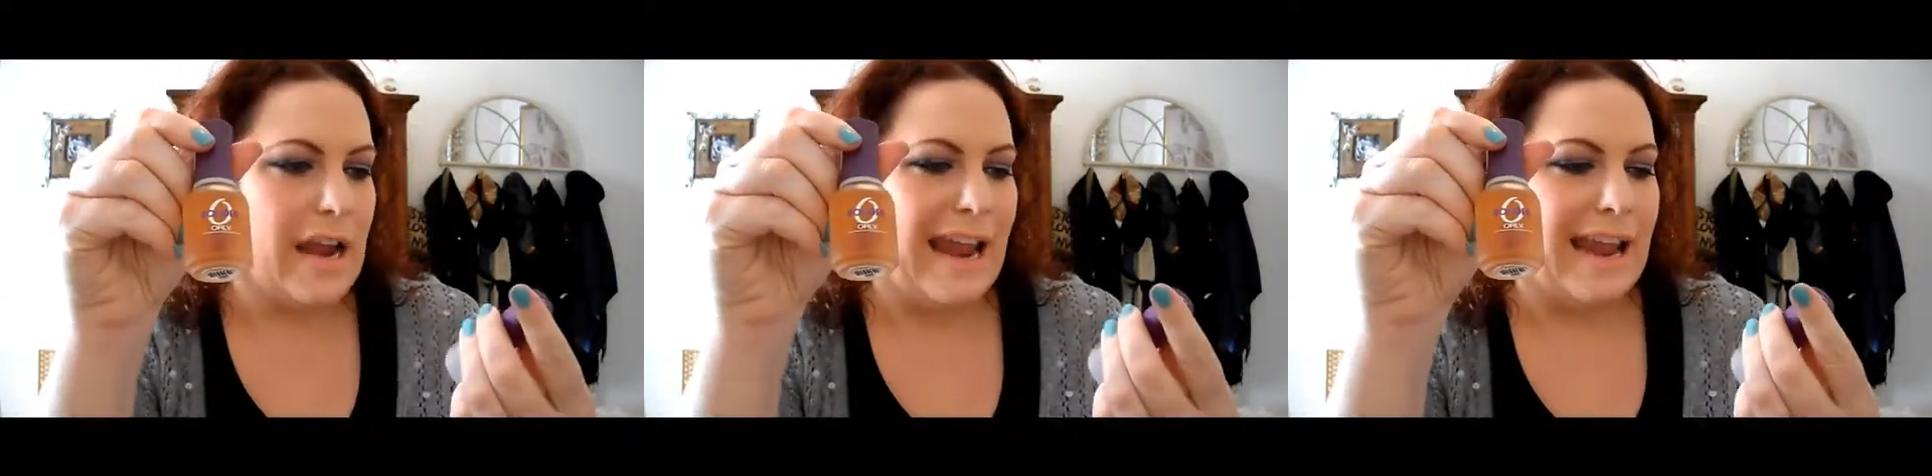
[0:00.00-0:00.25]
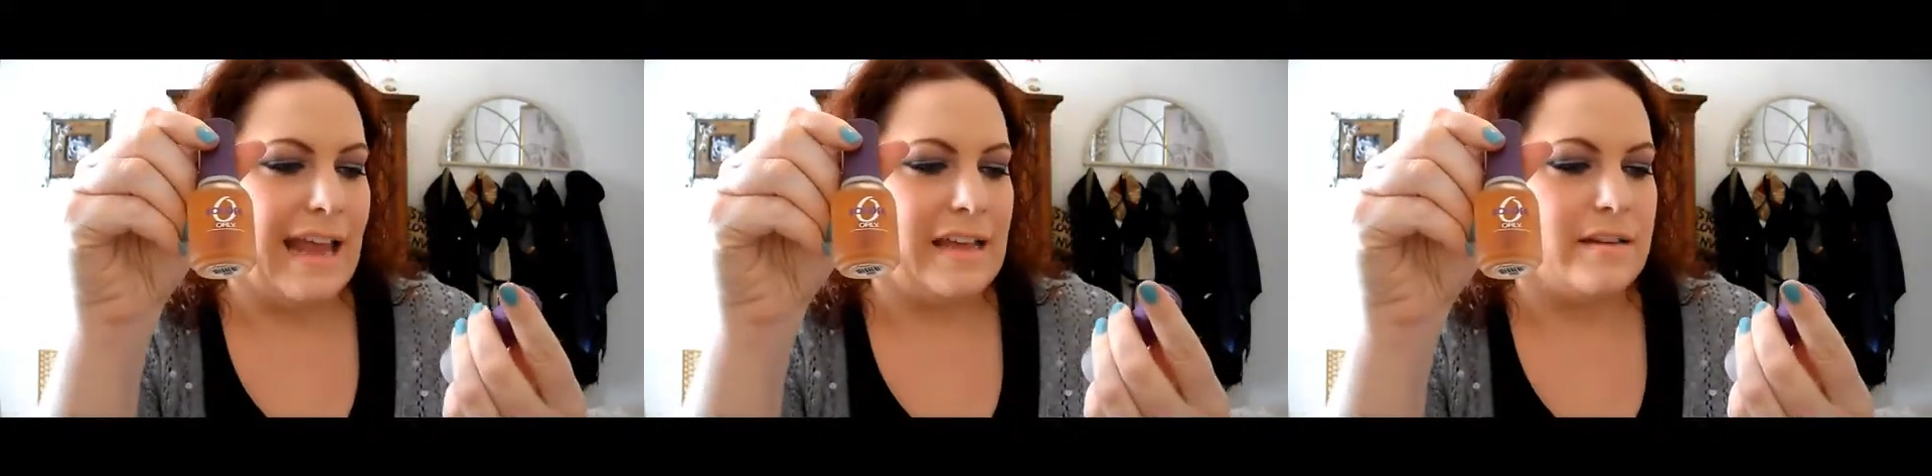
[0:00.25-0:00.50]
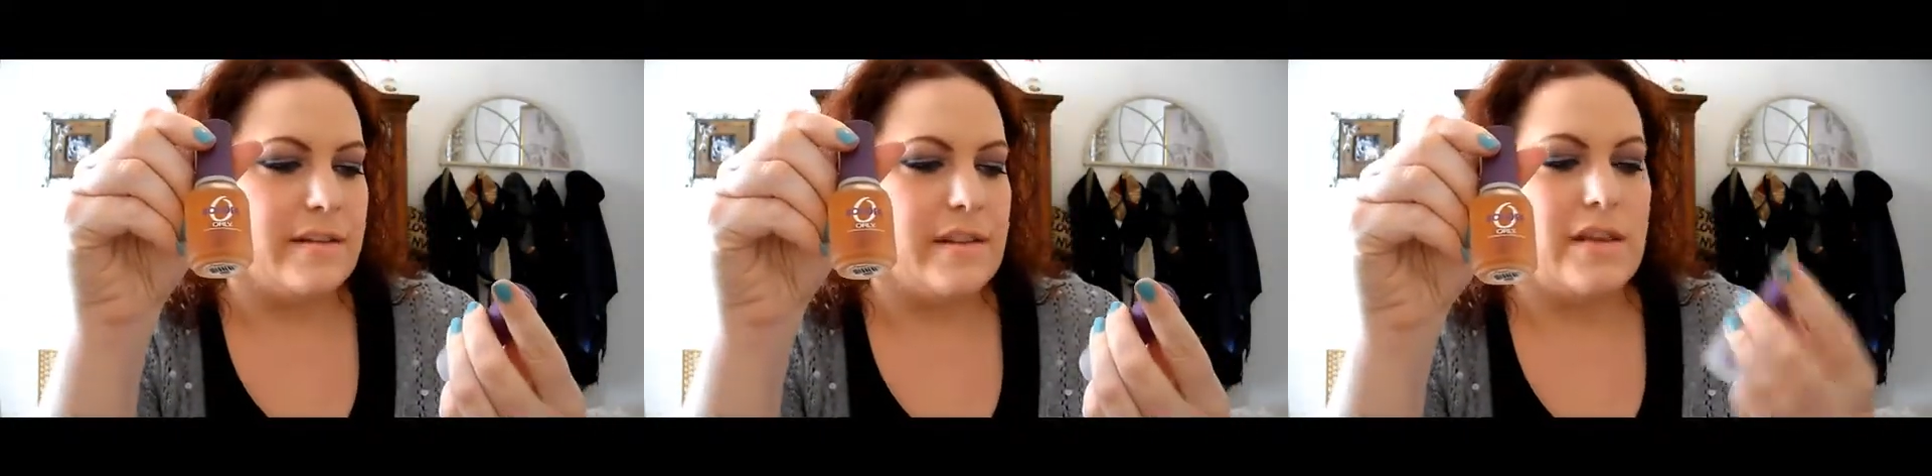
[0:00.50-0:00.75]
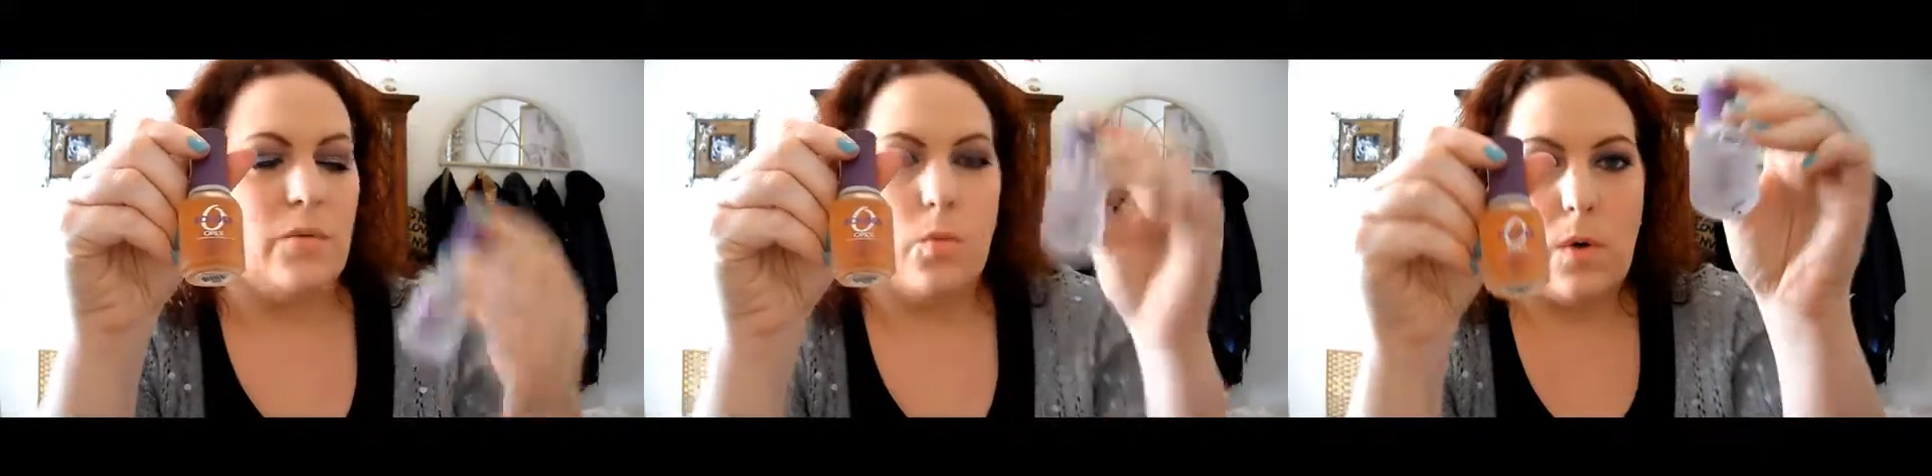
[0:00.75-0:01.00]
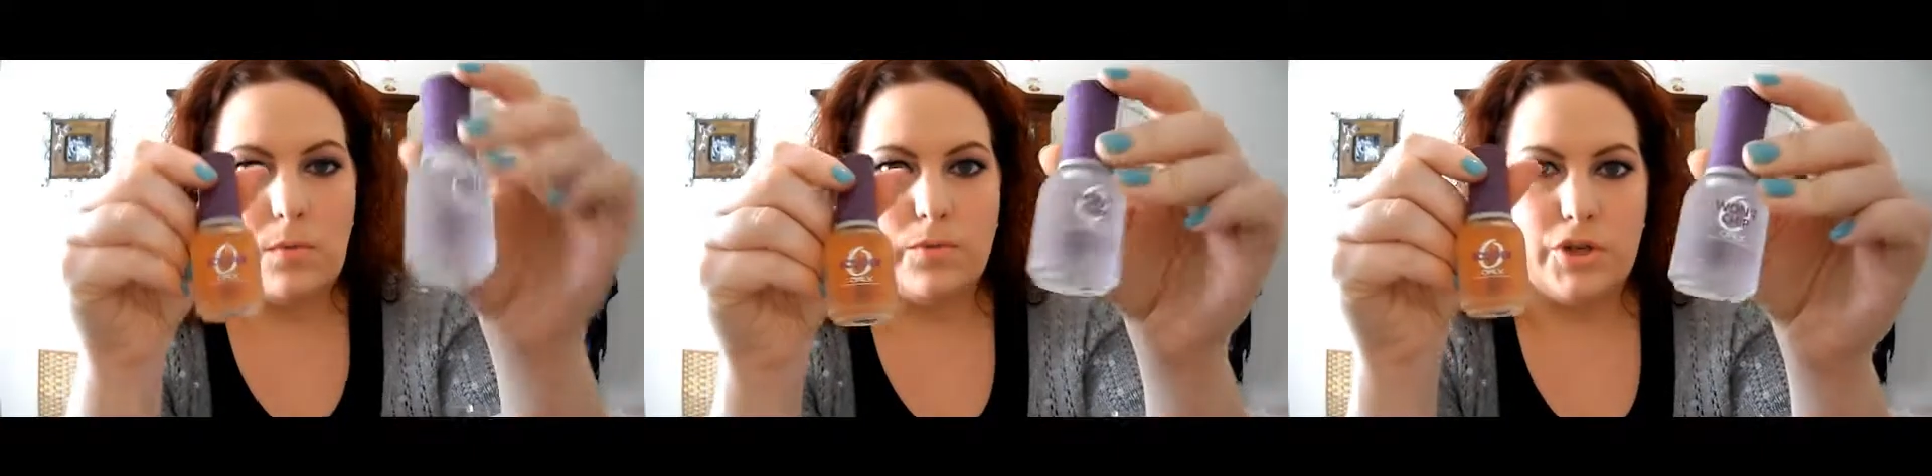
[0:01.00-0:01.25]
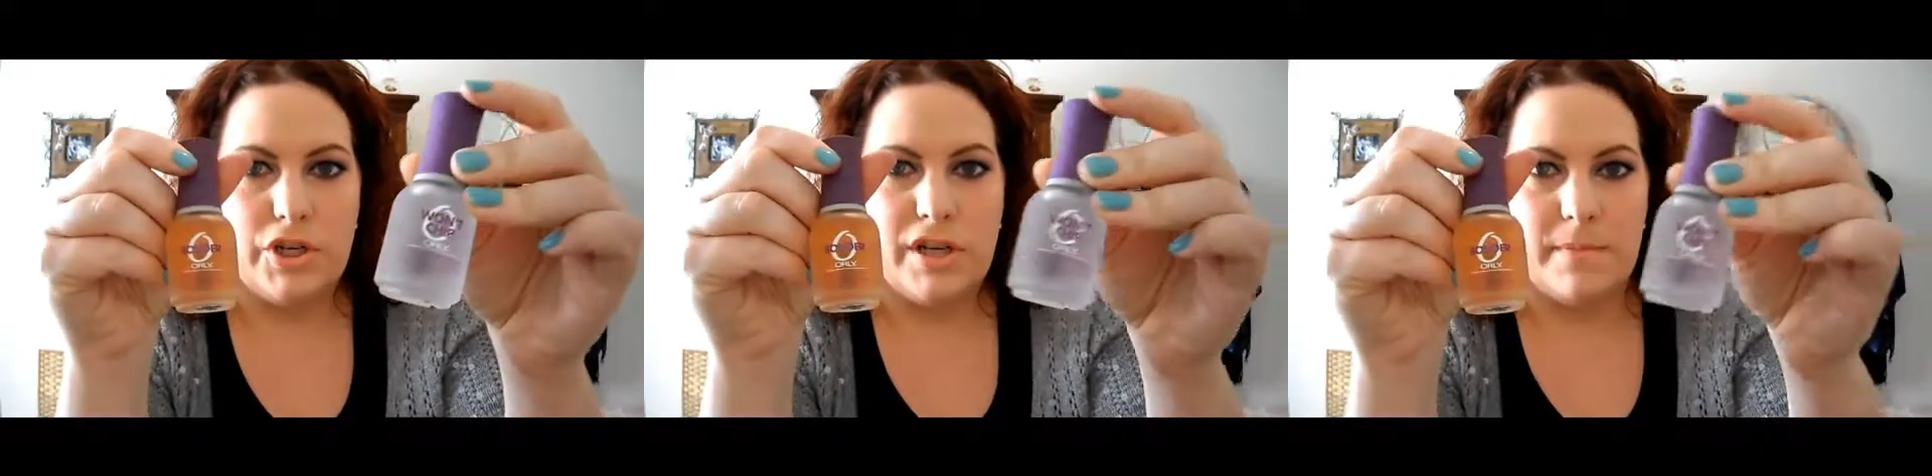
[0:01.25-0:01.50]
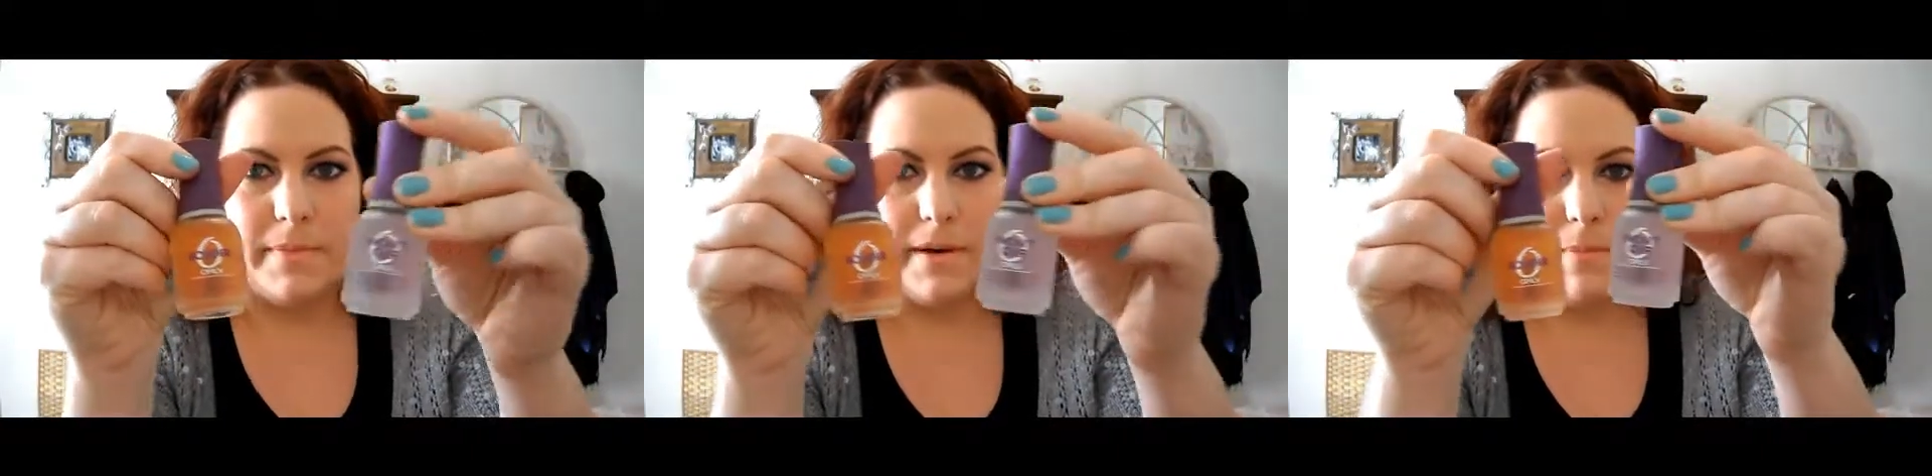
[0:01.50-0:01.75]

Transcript: and the Won't Chip